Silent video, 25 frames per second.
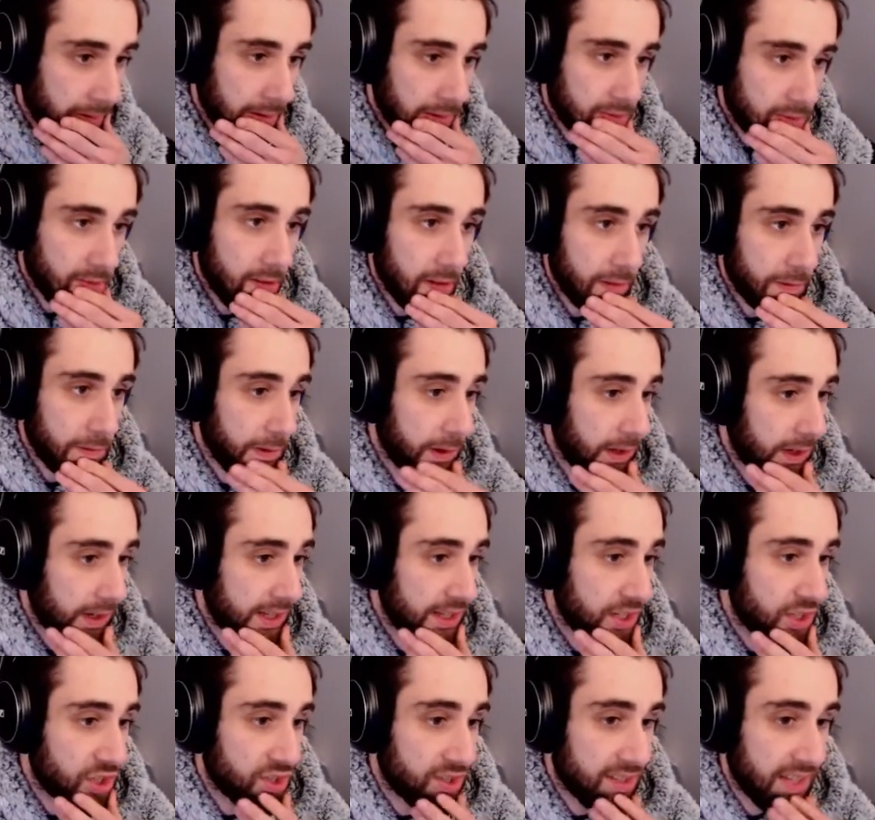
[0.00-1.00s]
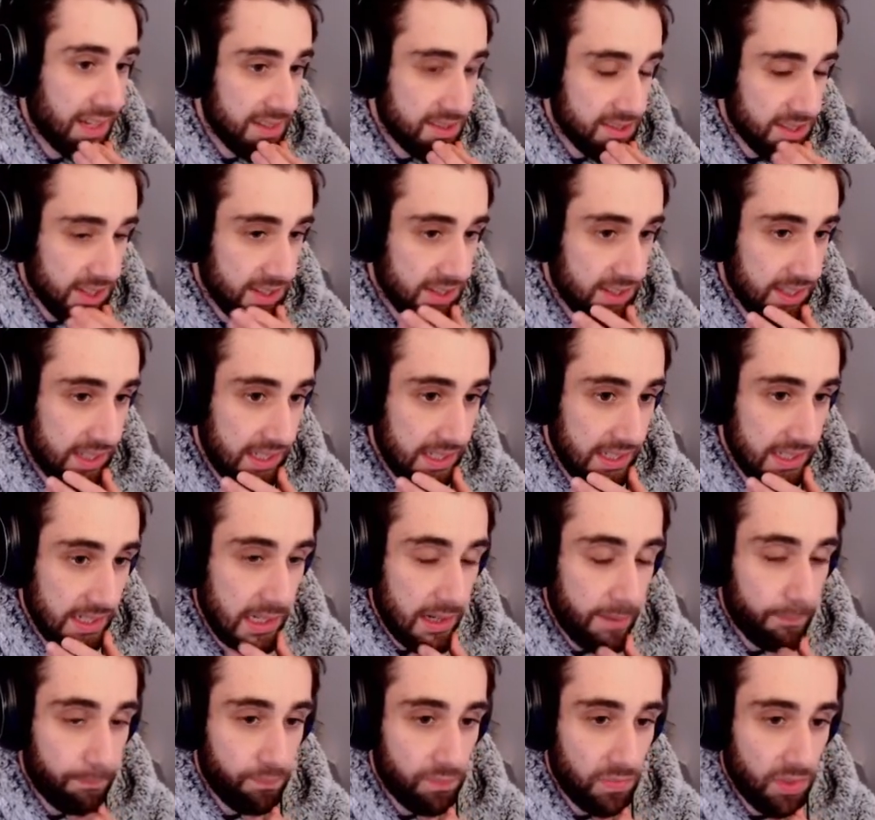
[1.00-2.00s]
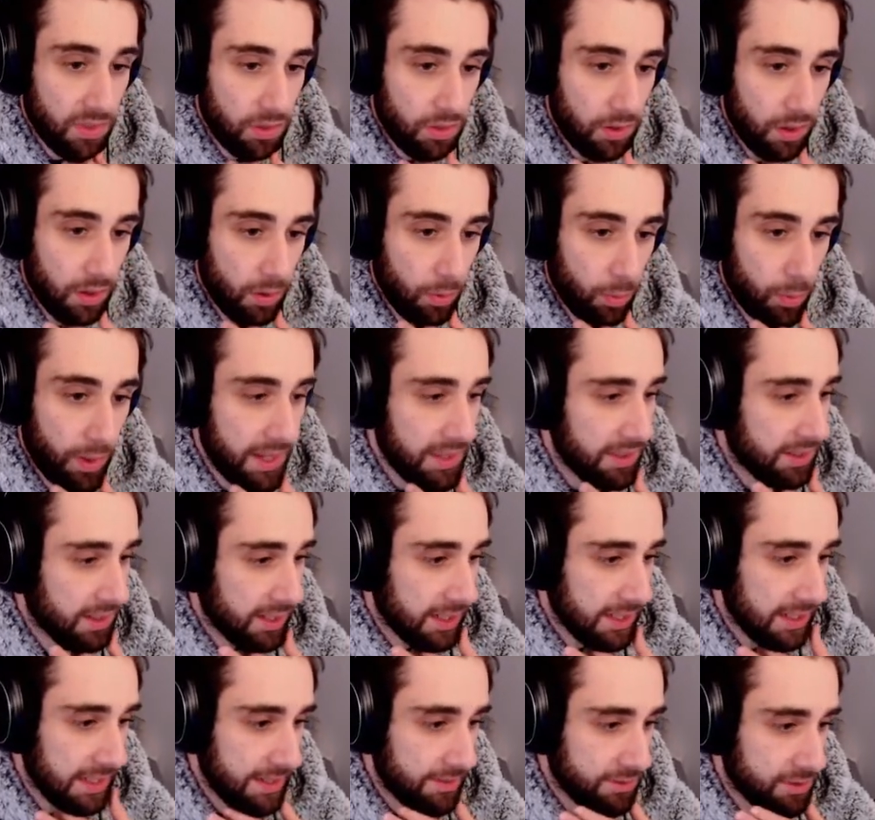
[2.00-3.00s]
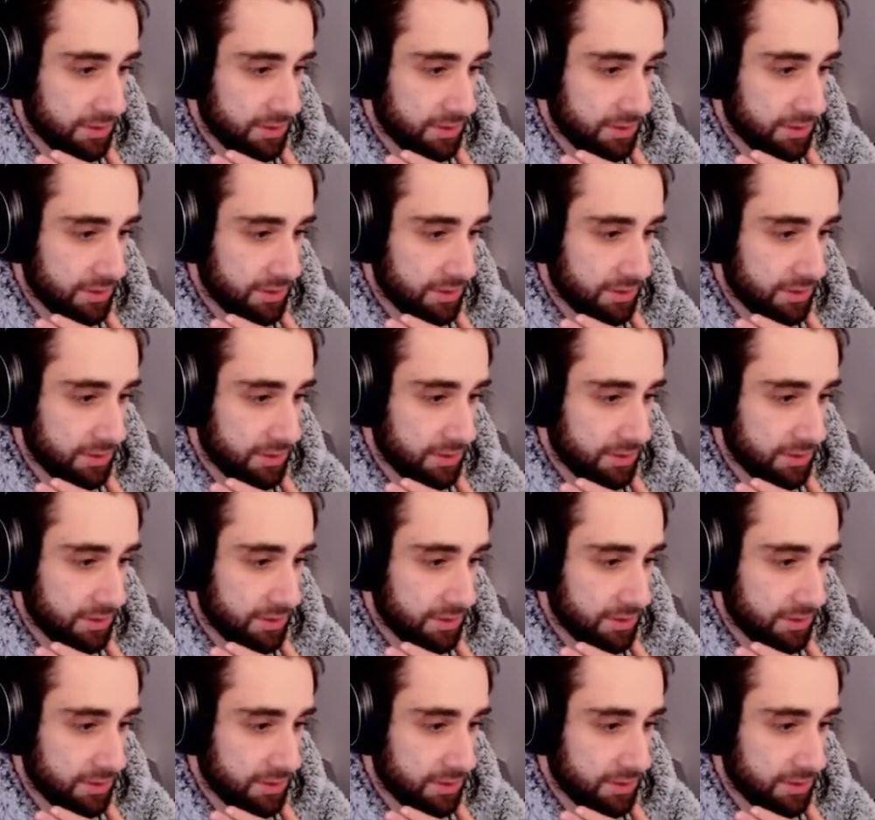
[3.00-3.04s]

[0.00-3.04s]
The foliage density, the way that the leaves are